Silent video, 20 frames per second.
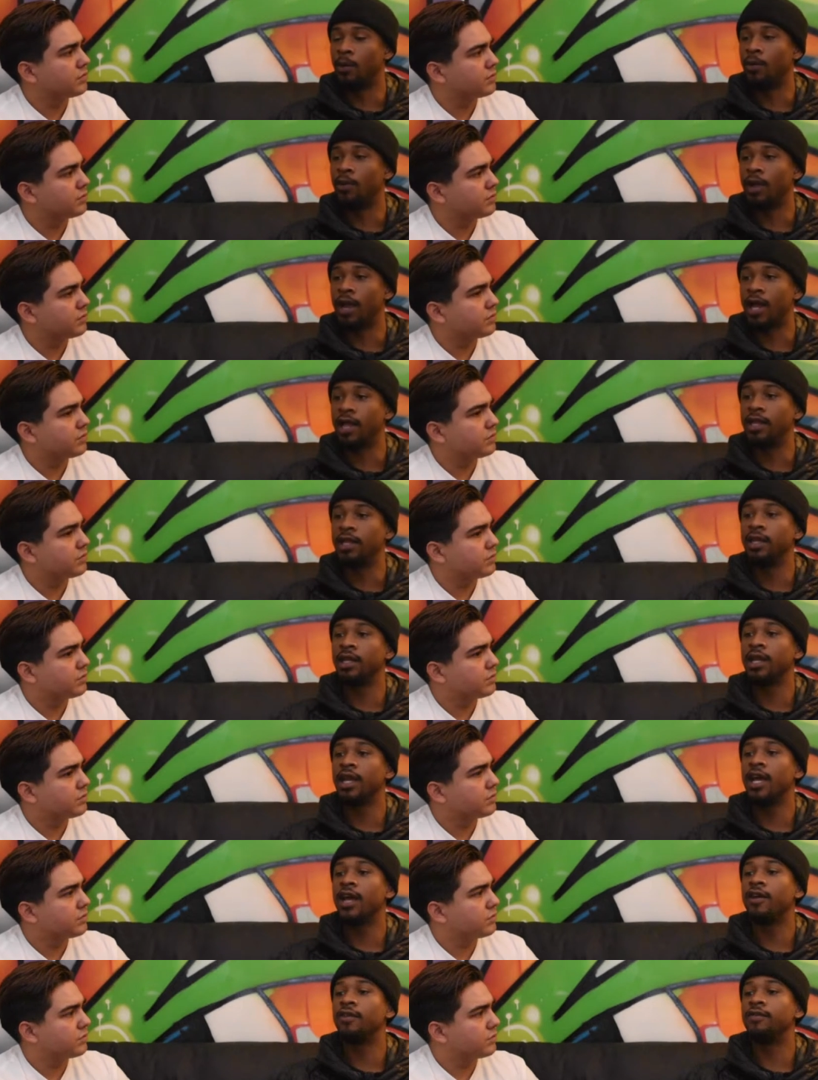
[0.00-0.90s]
Speaker 1: But what I
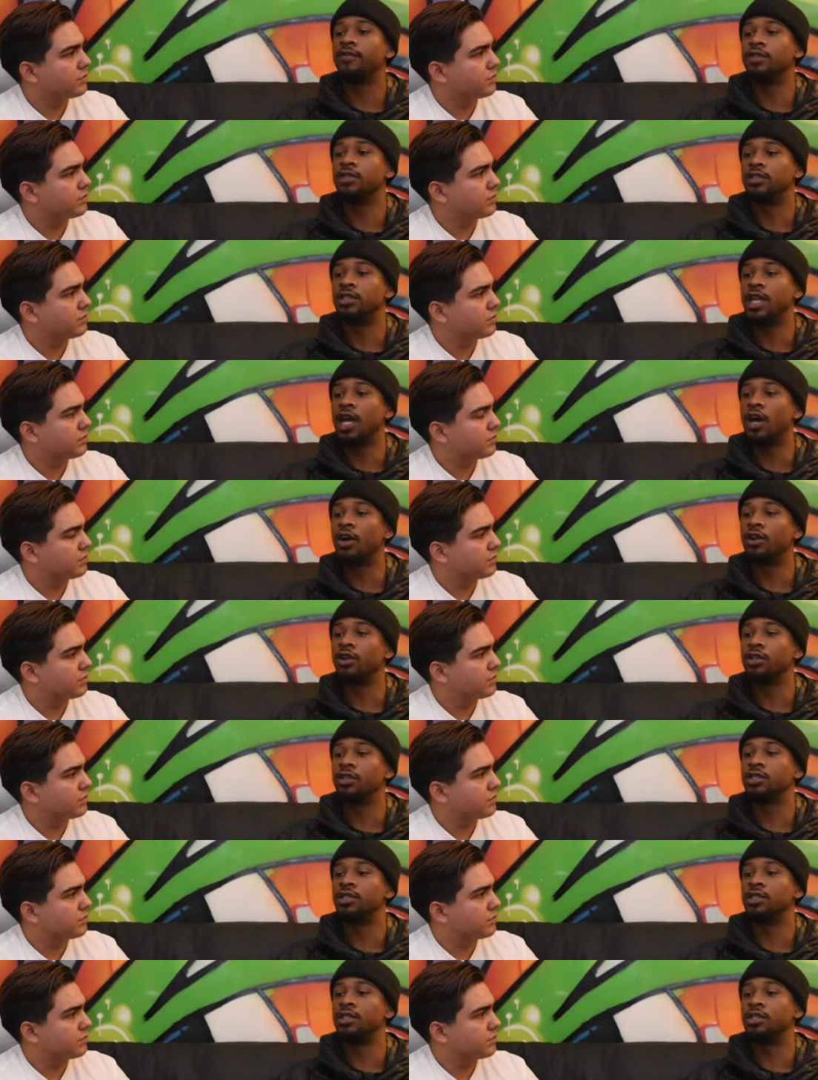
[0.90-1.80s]
did have is
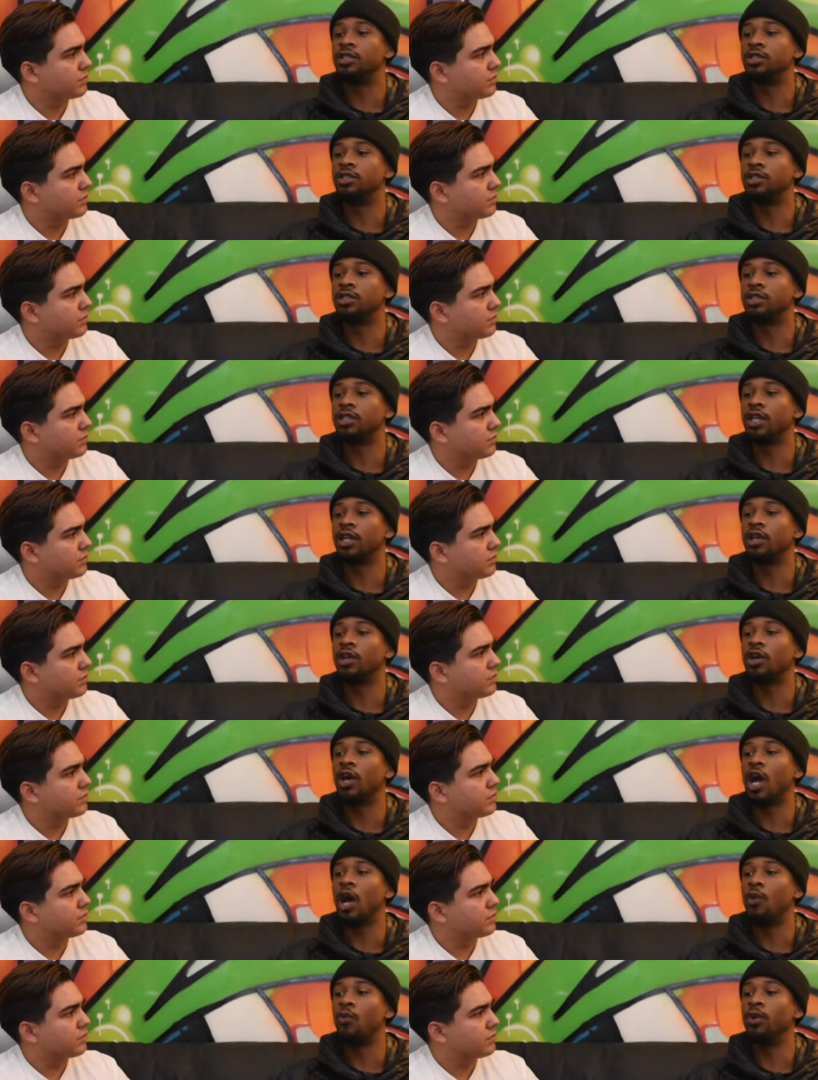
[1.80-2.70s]
doubters to
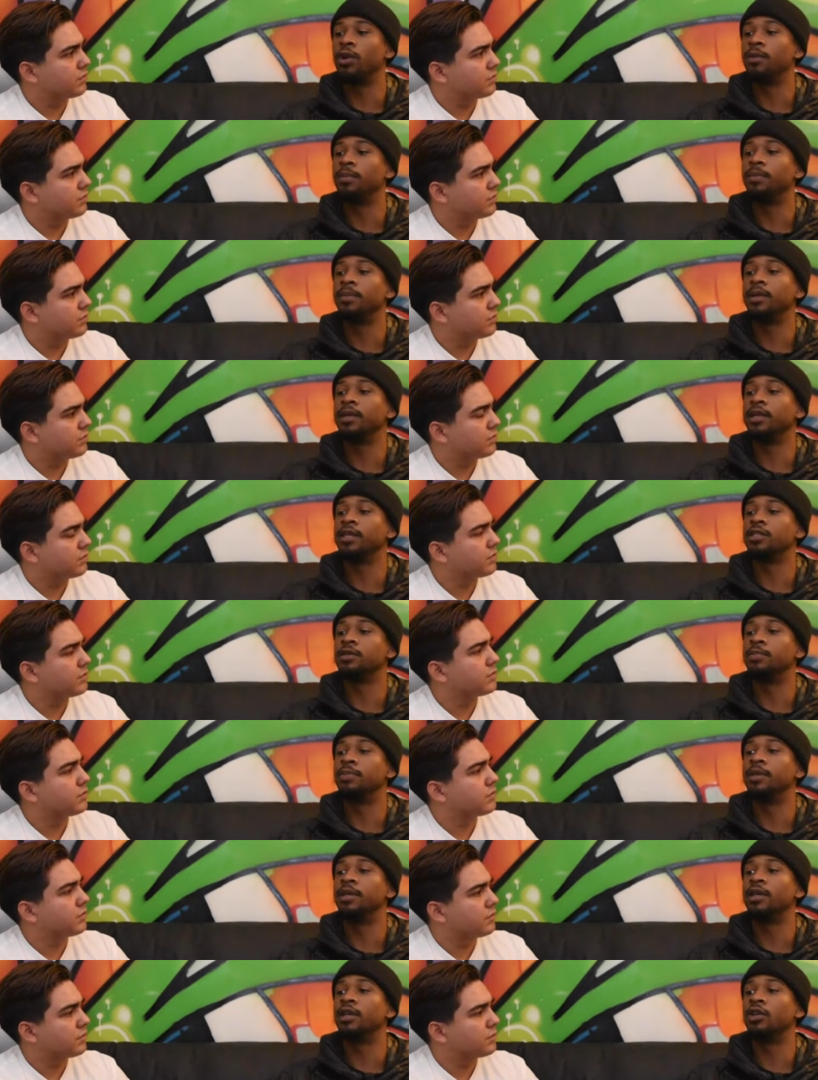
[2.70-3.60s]
say I wouldn't be
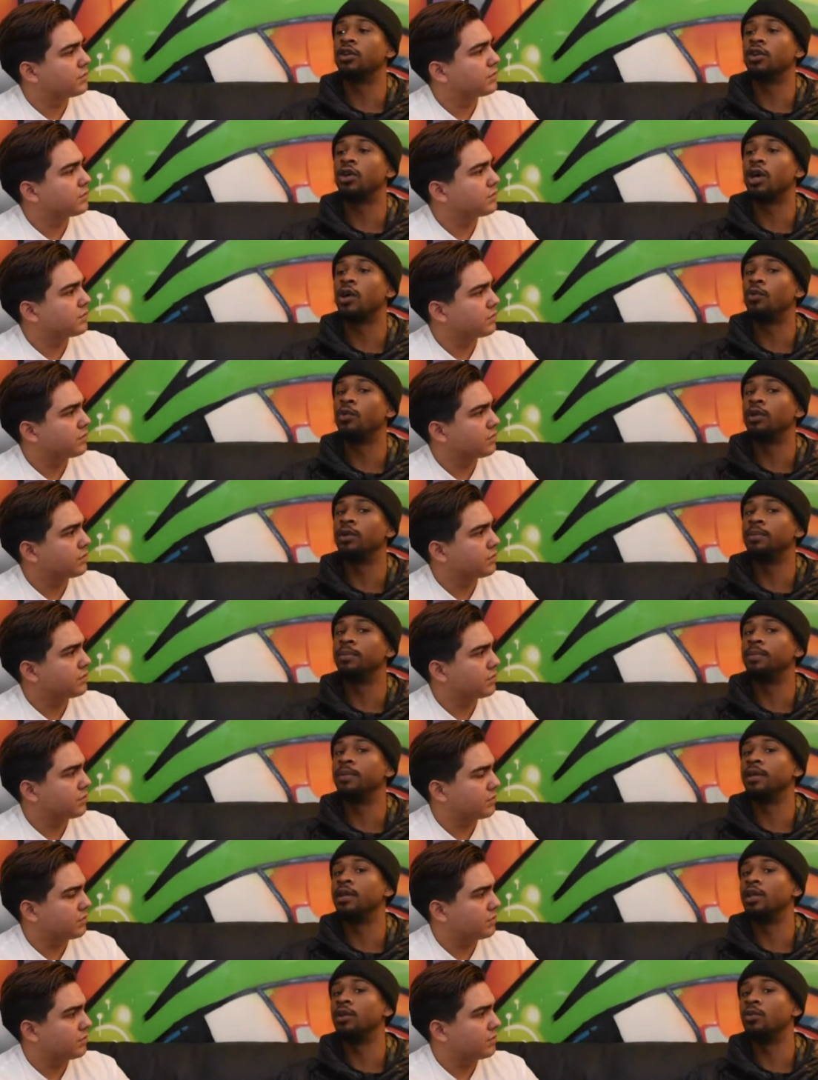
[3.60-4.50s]
as big or I
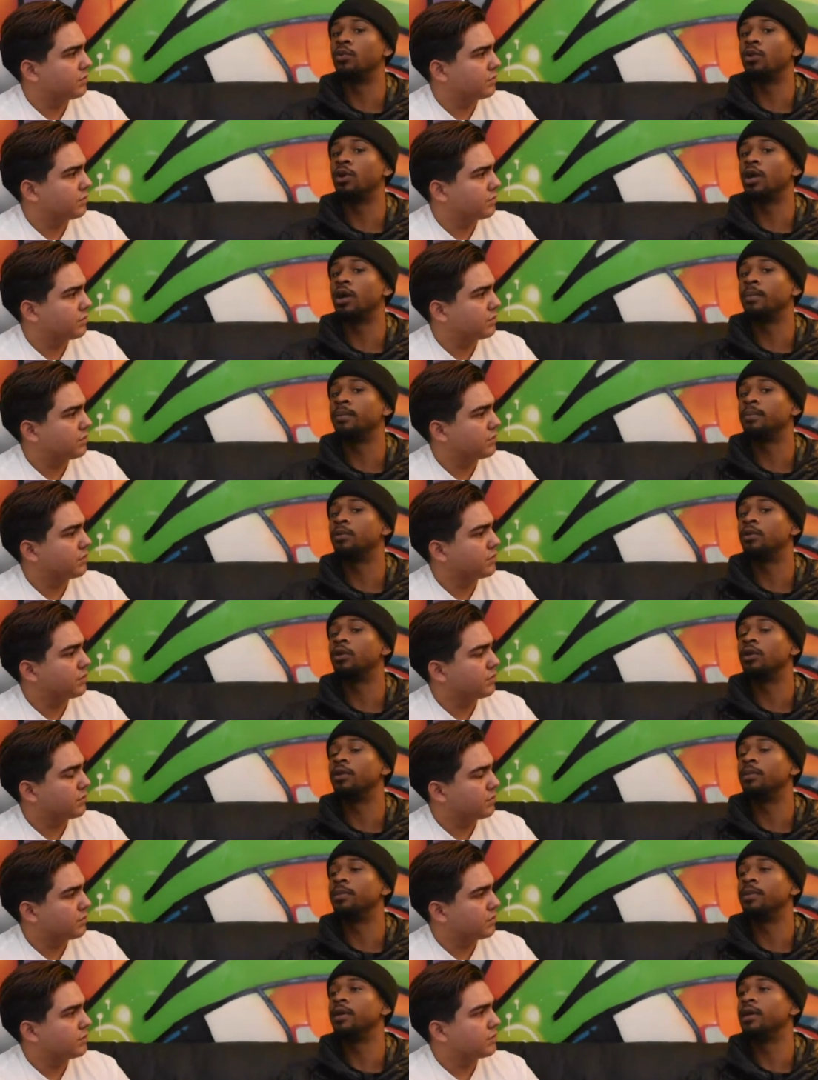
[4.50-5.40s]
wouldn't be where I'm
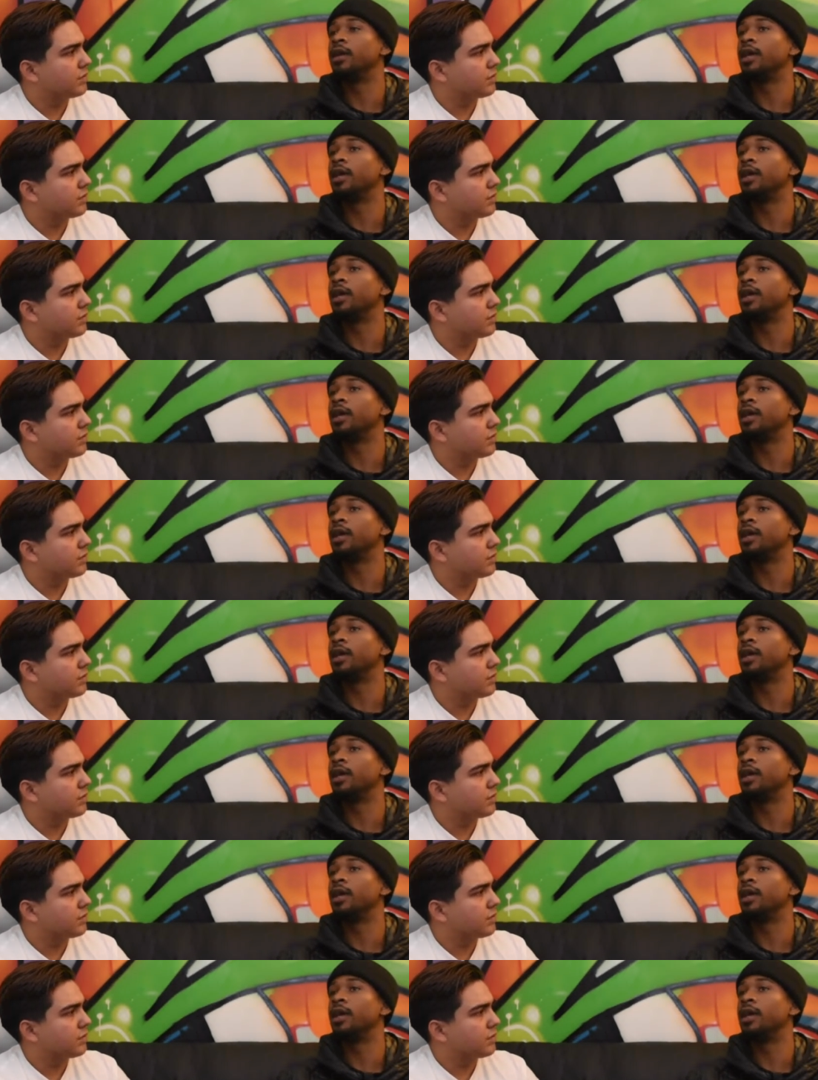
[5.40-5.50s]
going